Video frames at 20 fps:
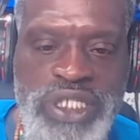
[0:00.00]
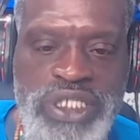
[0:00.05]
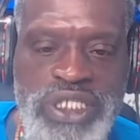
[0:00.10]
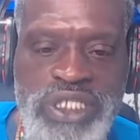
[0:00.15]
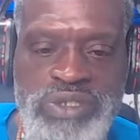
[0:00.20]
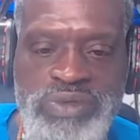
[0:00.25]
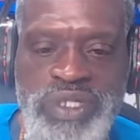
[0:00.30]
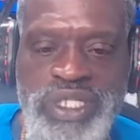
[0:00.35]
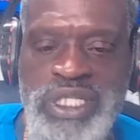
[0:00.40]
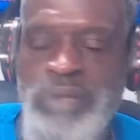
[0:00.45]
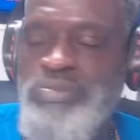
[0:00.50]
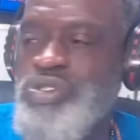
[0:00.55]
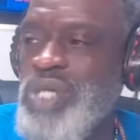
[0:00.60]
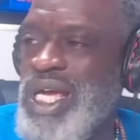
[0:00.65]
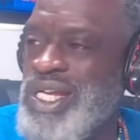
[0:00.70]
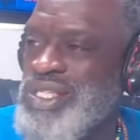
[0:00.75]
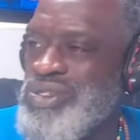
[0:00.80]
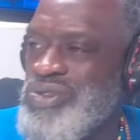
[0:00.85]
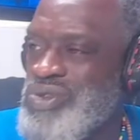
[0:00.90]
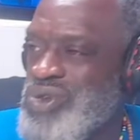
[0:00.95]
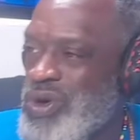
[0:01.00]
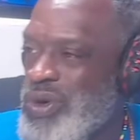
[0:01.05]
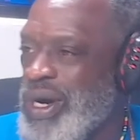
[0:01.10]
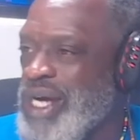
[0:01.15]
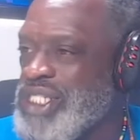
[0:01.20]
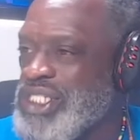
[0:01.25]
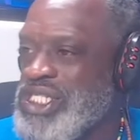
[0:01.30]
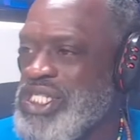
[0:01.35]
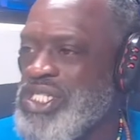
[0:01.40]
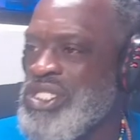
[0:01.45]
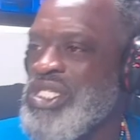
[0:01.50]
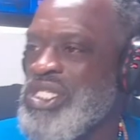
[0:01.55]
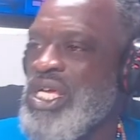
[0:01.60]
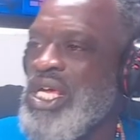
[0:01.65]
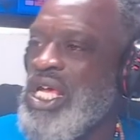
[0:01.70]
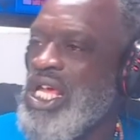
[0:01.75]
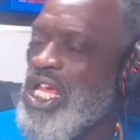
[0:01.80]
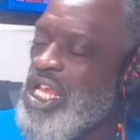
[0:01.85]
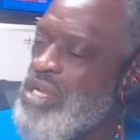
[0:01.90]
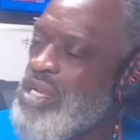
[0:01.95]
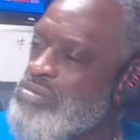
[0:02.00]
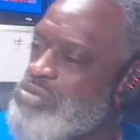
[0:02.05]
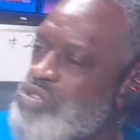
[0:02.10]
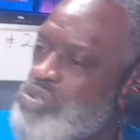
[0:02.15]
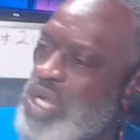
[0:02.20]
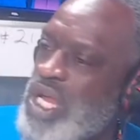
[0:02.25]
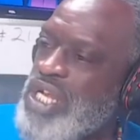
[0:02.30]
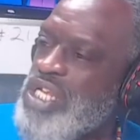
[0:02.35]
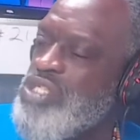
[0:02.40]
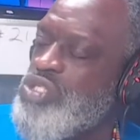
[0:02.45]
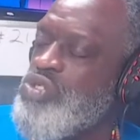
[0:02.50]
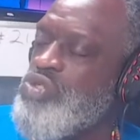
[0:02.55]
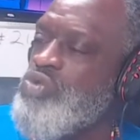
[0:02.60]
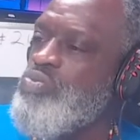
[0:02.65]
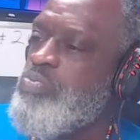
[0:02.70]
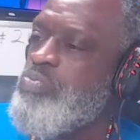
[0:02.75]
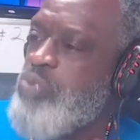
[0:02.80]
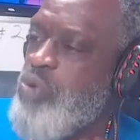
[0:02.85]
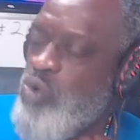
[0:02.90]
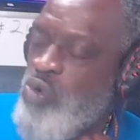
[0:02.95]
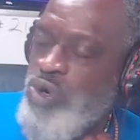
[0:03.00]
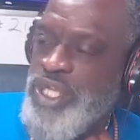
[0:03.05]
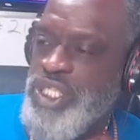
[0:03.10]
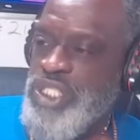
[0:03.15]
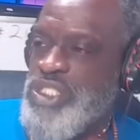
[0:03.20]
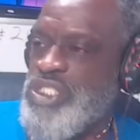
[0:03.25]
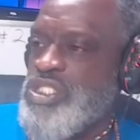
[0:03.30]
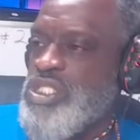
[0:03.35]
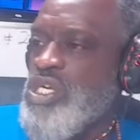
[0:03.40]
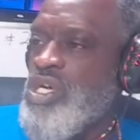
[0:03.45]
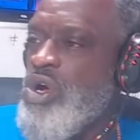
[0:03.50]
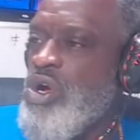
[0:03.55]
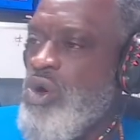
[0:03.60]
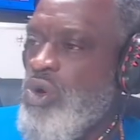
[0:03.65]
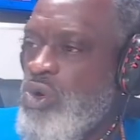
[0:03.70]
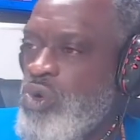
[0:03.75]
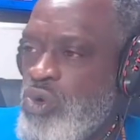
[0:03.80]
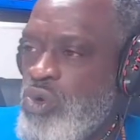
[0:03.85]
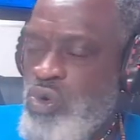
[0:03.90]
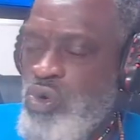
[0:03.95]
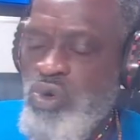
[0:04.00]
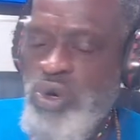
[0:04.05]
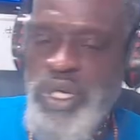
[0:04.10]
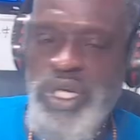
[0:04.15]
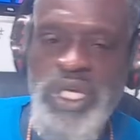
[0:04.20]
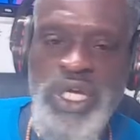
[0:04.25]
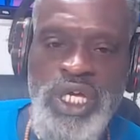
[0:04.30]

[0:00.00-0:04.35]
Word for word: because I'm trying to do questions and I'm trying to do points on.